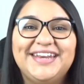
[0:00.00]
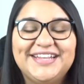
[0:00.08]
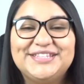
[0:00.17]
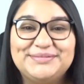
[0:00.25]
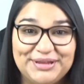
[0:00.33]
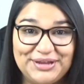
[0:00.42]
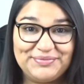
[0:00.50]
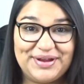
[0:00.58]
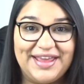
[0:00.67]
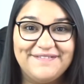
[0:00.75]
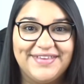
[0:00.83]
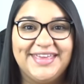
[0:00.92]
it's me,
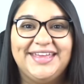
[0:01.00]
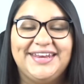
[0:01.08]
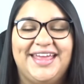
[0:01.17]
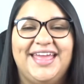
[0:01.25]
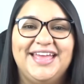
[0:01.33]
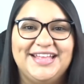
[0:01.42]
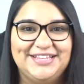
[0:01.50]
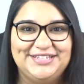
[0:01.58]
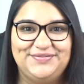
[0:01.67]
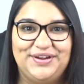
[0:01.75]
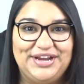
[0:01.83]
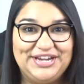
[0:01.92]
Raven. This
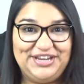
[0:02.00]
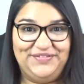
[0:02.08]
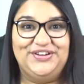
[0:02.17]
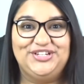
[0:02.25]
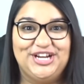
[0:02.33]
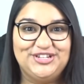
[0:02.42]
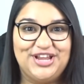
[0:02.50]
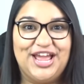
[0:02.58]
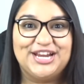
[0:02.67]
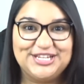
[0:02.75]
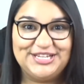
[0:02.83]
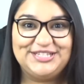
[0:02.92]
is very different. You guys are
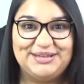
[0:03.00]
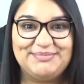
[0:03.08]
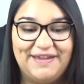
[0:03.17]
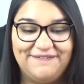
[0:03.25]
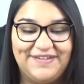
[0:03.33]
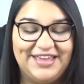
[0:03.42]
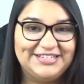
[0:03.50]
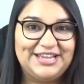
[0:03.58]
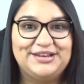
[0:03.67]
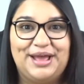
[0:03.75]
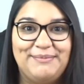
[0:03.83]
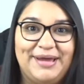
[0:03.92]
actually seeing my face
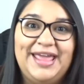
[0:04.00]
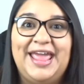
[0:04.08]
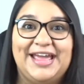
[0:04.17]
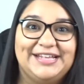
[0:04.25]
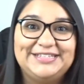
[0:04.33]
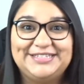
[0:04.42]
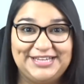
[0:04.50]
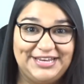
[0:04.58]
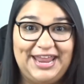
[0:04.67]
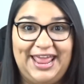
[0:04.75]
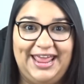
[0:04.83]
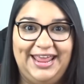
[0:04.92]
and not my hands
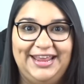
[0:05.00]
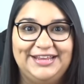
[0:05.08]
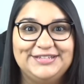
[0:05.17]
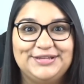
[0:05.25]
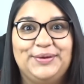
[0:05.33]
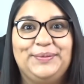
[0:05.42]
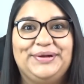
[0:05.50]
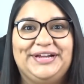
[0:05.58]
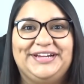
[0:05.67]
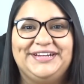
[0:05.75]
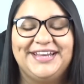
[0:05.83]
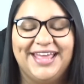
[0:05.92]
today. So
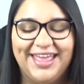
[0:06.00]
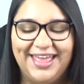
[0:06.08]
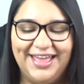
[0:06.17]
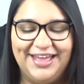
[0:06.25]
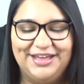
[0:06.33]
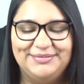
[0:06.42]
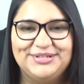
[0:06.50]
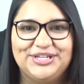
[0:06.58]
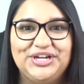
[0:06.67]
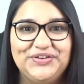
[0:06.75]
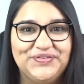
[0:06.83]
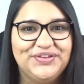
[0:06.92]
weird.
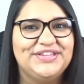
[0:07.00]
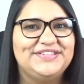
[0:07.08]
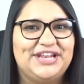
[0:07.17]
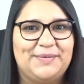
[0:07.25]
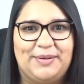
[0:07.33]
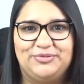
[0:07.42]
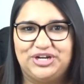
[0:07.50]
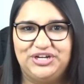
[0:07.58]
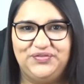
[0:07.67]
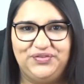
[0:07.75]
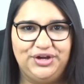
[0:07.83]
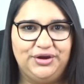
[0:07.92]
Sorry for the setup. I'm trying
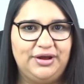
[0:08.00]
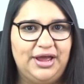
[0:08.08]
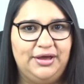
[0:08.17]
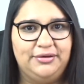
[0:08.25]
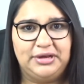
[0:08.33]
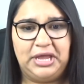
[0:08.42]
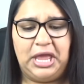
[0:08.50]
to figure out